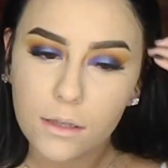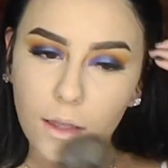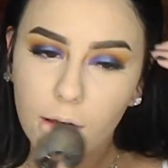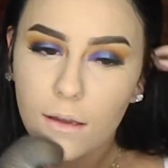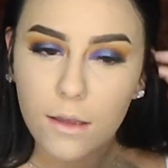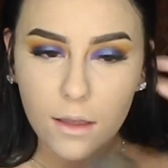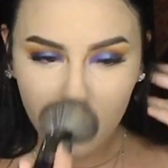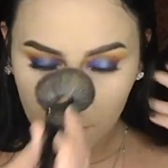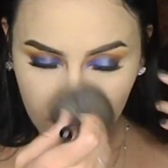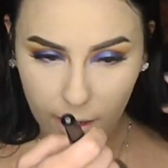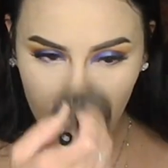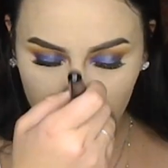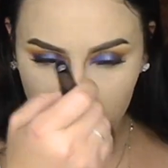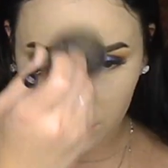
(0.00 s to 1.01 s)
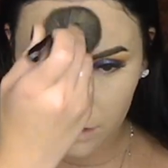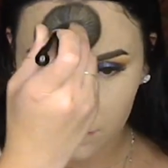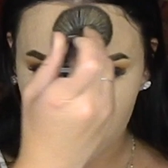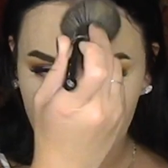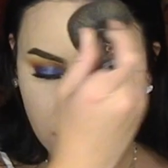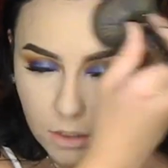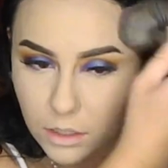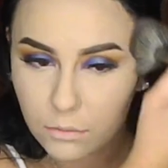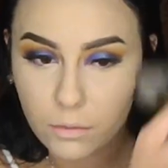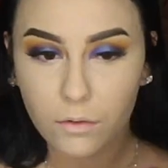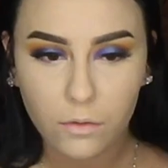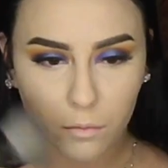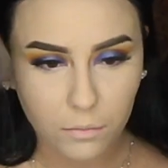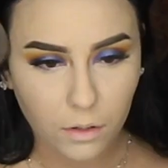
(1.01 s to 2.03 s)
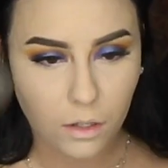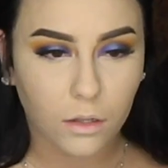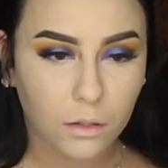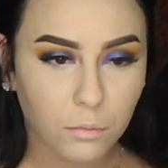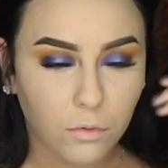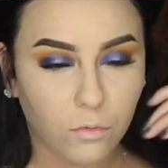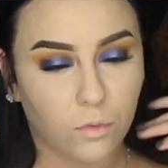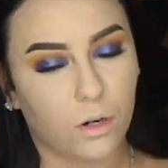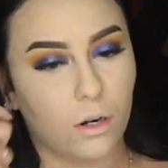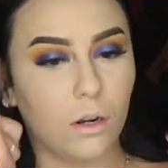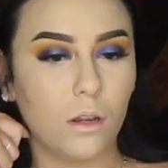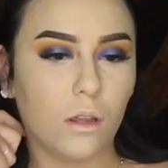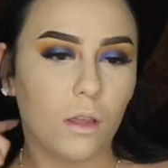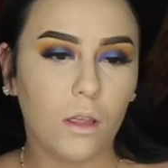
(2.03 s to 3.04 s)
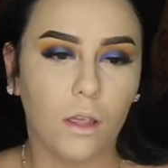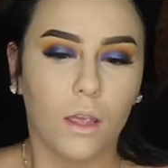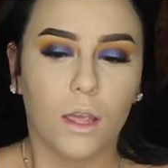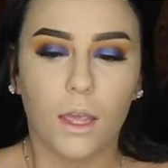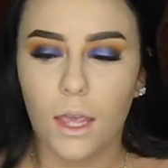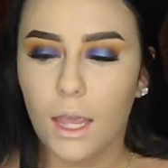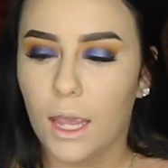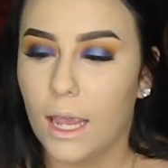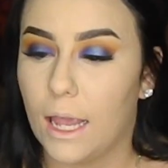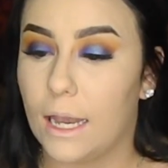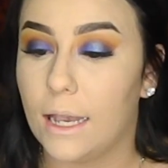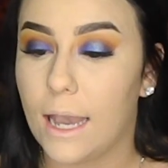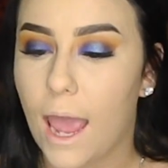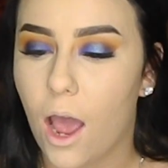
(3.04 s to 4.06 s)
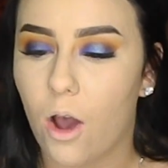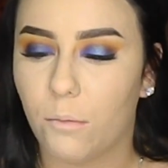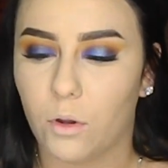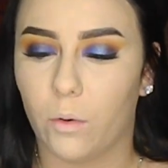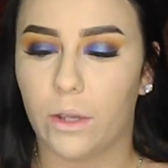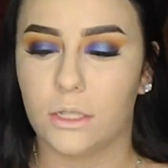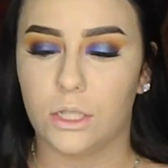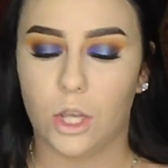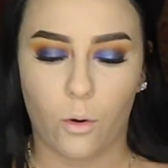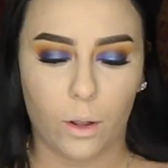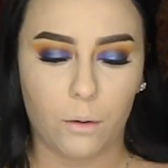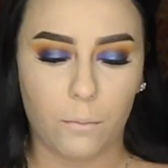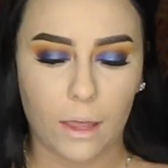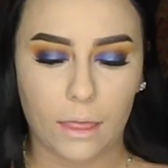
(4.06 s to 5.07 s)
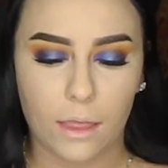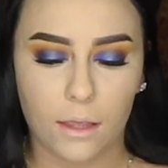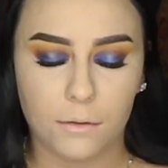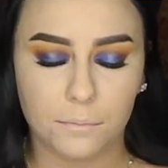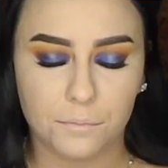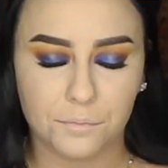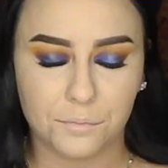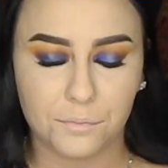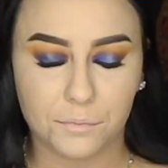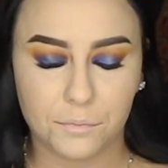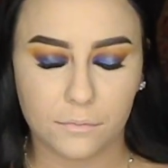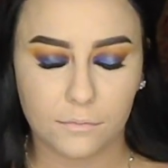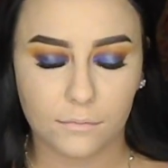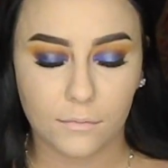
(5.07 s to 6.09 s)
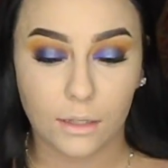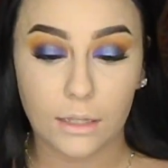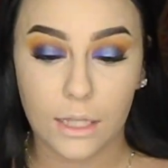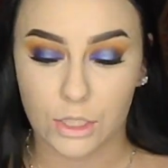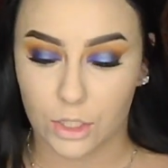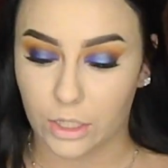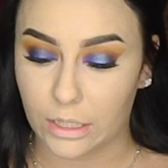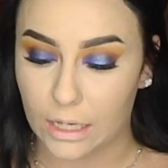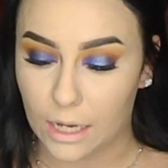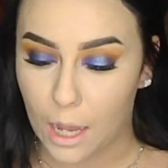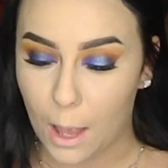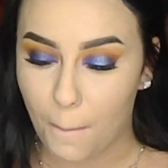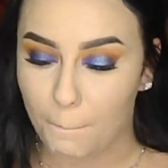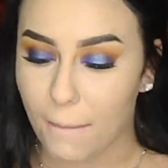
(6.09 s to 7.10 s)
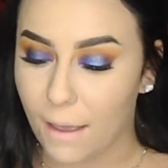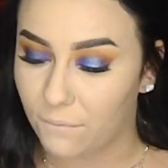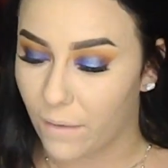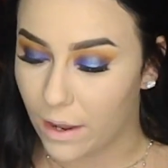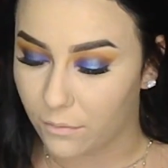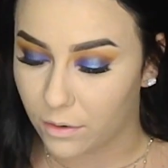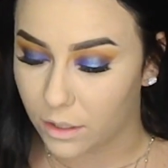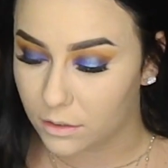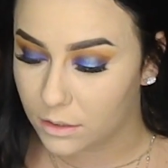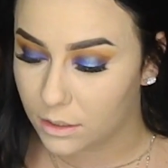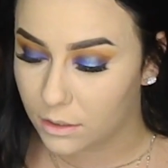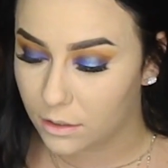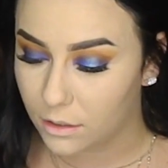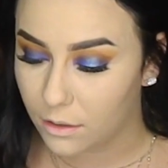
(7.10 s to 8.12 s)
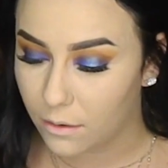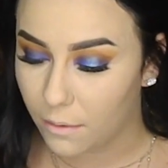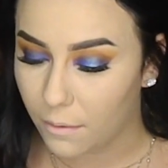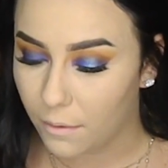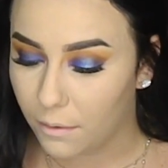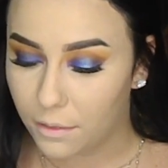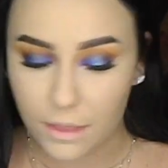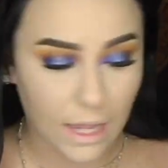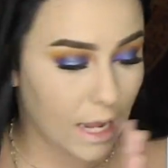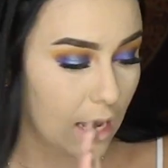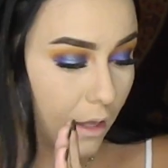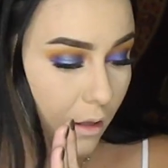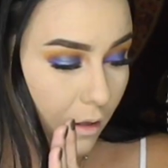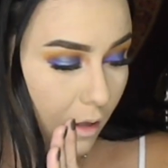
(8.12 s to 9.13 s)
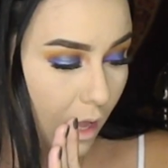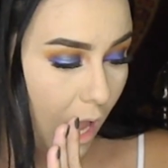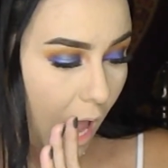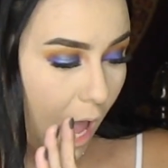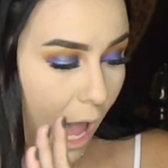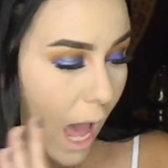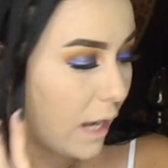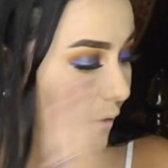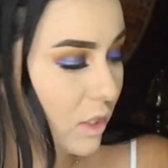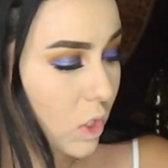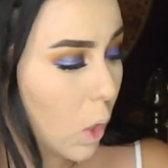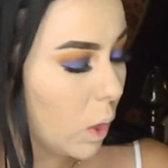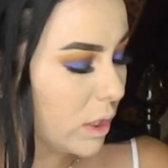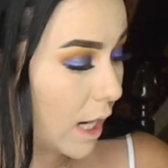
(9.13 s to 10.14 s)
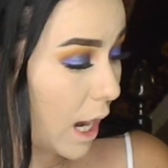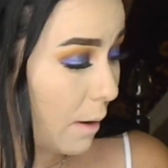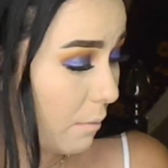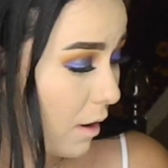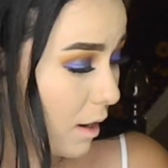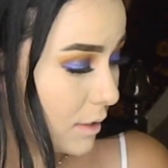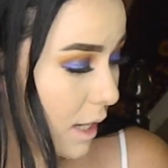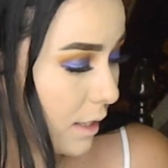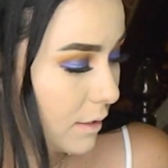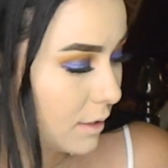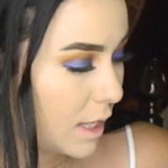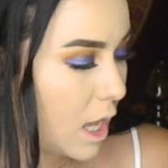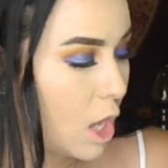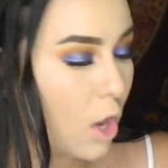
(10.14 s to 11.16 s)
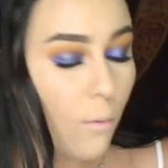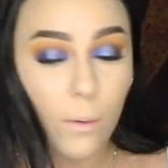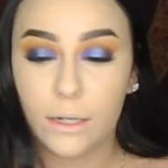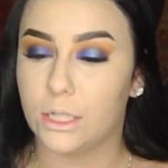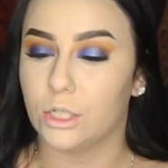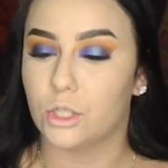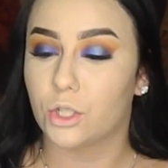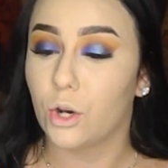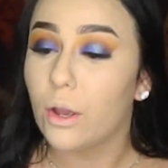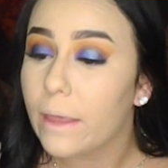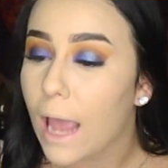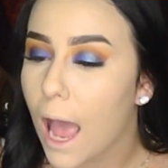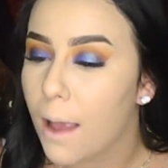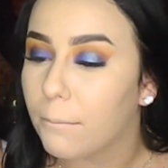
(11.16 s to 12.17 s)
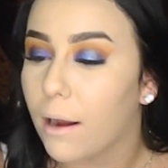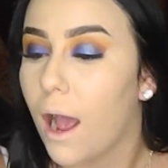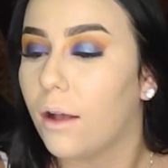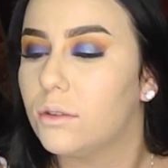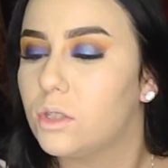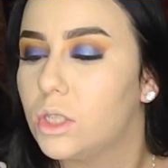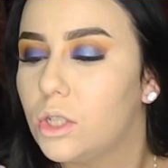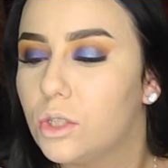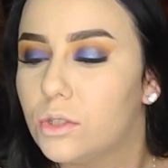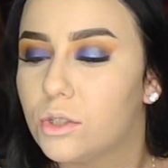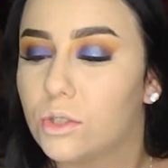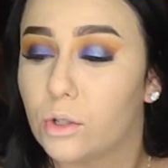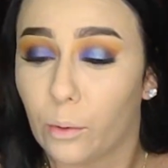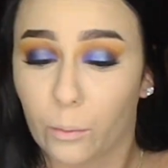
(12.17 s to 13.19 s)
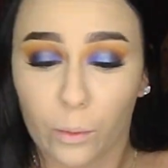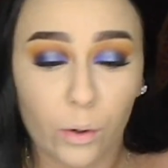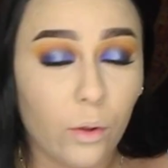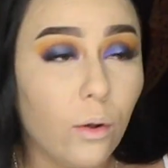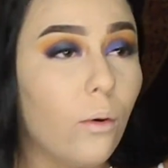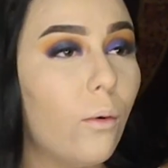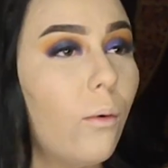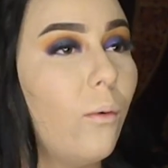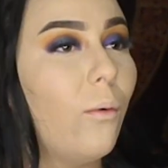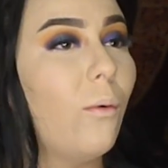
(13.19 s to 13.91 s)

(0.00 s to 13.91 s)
that I have laying around anywhere from the color before. And now I'm going to go in with literally my favorite thing out of this whole entire process, which is screw the eyebrows, screw